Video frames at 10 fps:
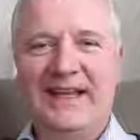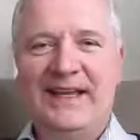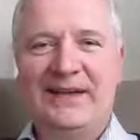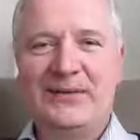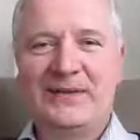
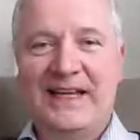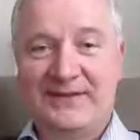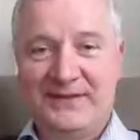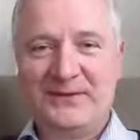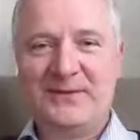Good
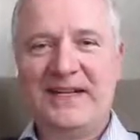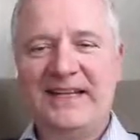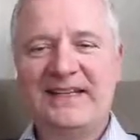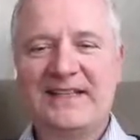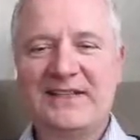afternoon,
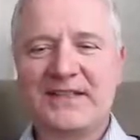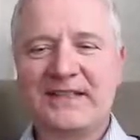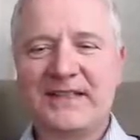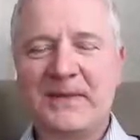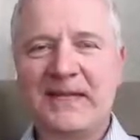ladies and
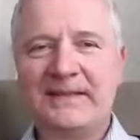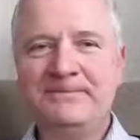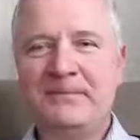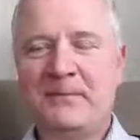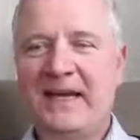gentlemen.
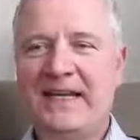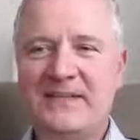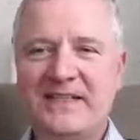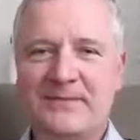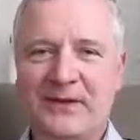My name
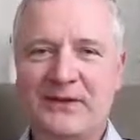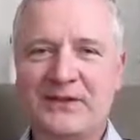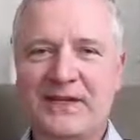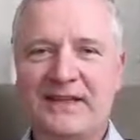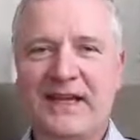is
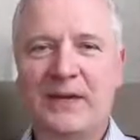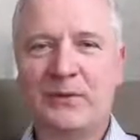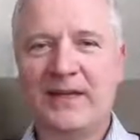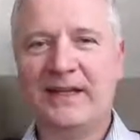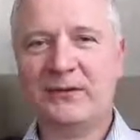Miloš and I would
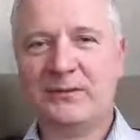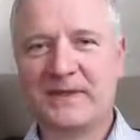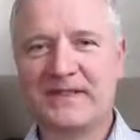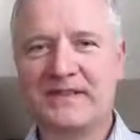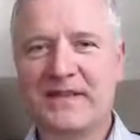like to
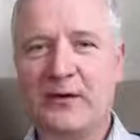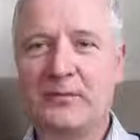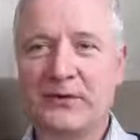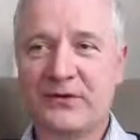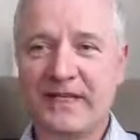present our
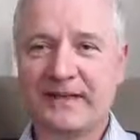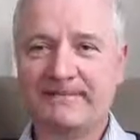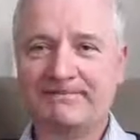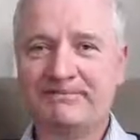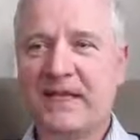project.
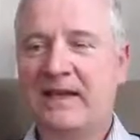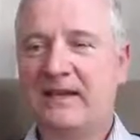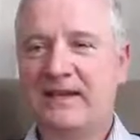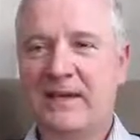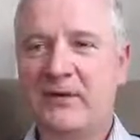The
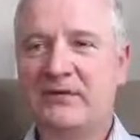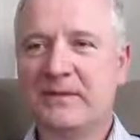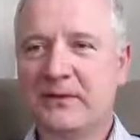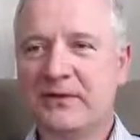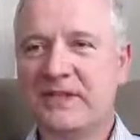name of the
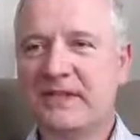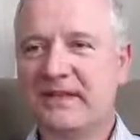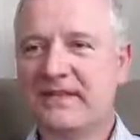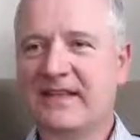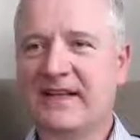project
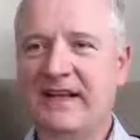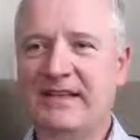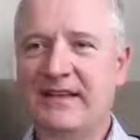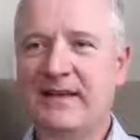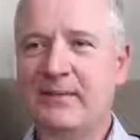is
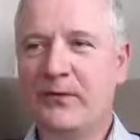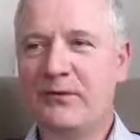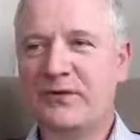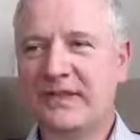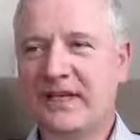Creating
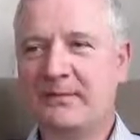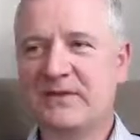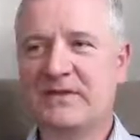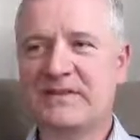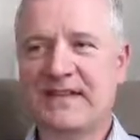Motion
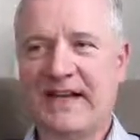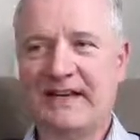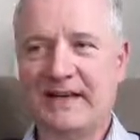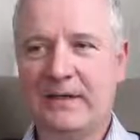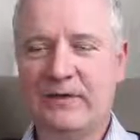Capture Sign
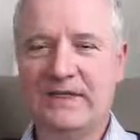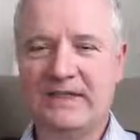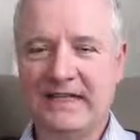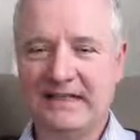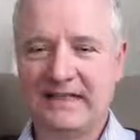Language
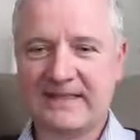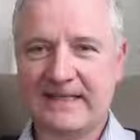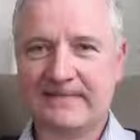Dataset.